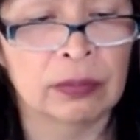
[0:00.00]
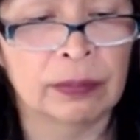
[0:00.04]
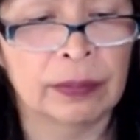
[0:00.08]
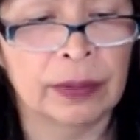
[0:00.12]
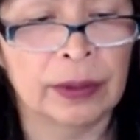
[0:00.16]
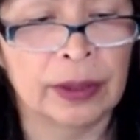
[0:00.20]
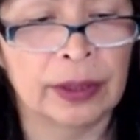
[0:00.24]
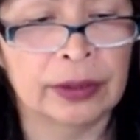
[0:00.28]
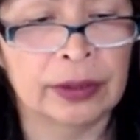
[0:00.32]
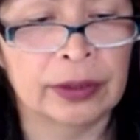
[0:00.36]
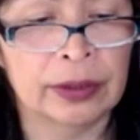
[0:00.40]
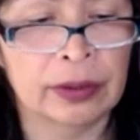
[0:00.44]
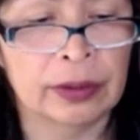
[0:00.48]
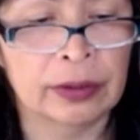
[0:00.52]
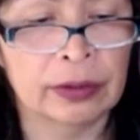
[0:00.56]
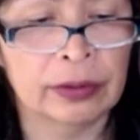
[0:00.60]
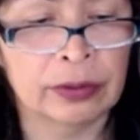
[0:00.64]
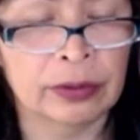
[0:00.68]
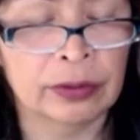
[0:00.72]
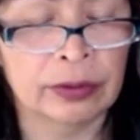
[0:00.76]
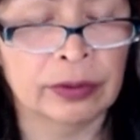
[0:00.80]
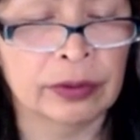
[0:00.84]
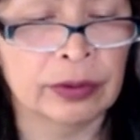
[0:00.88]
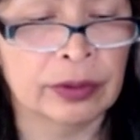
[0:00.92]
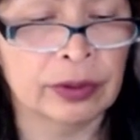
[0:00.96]
by the
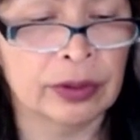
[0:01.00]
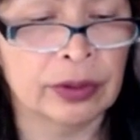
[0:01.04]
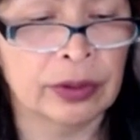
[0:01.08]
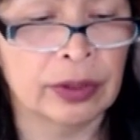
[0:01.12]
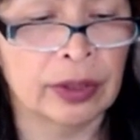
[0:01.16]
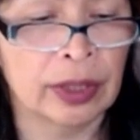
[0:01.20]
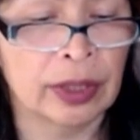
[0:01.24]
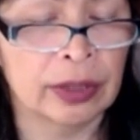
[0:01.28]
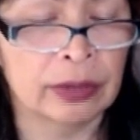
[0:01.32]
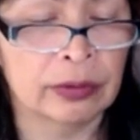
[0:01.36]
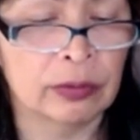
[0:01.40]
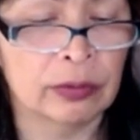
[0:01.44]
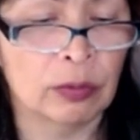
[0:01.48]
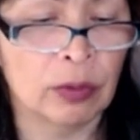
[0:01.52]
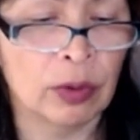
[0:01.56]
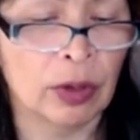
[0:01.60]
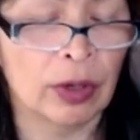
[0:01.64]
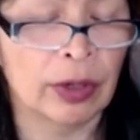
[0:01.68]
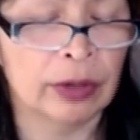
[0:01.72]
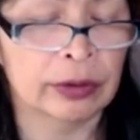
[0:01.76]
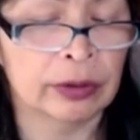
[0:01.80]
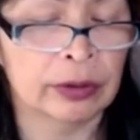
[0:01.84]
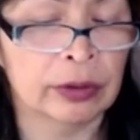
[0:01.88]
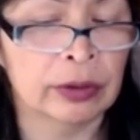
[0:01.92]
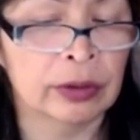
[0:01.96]
earth and the
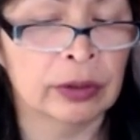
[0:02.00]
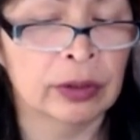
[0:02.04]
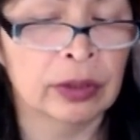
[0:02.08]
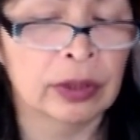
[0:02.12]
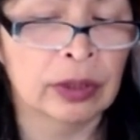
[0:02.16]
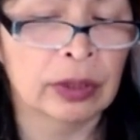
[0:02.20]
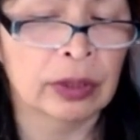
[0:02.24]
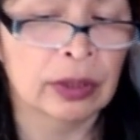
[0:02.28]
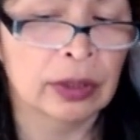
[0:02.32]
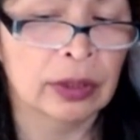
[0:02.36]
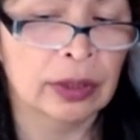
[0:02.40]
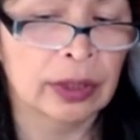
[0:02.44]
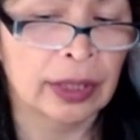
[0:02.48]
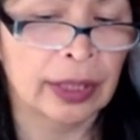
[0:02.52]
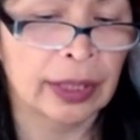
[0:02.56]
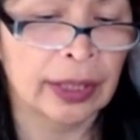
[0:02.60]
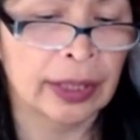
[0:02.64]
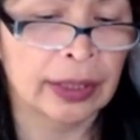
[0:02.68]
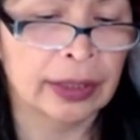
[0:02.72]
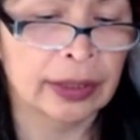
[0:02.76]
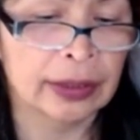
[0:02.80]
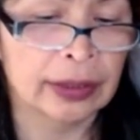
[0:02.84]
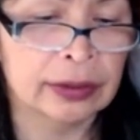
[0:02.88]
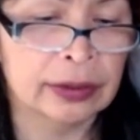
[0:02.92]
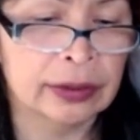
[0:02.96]
water,
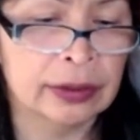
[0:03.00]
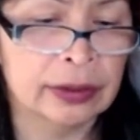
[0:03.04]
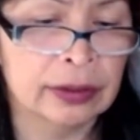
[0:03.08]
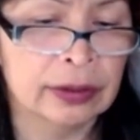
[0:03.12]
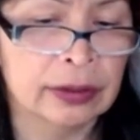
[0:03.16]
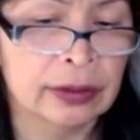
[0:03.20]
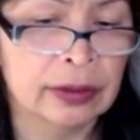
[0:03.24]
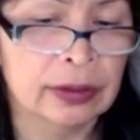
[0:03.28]
and